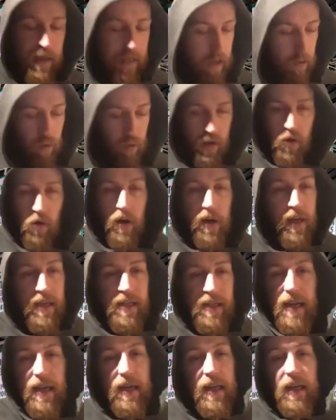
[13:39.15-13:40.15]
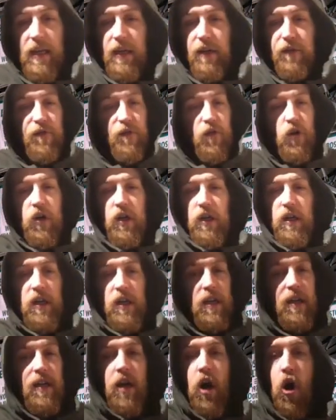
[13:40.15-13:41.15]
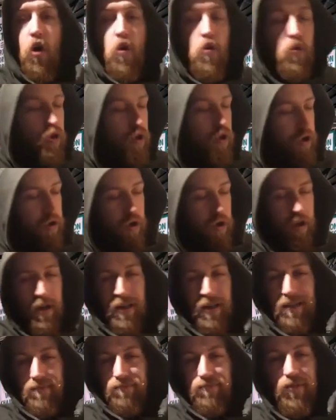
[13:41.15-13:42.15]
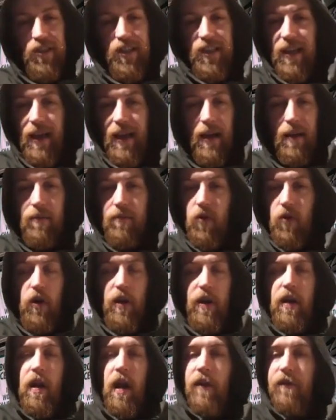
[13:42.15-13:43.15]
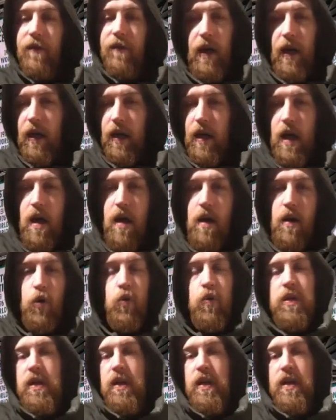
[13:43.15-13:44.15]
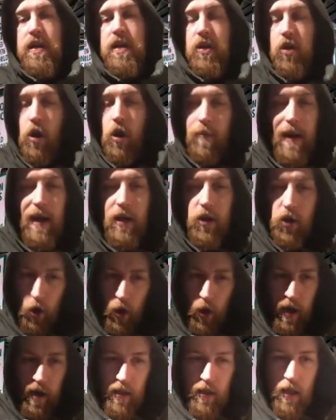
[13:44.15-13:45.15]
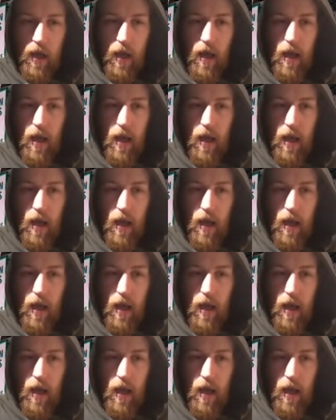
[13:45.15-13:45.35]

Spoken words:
There was not an executive, not a coach, not a GM, not a nothing who was going to stop that trade.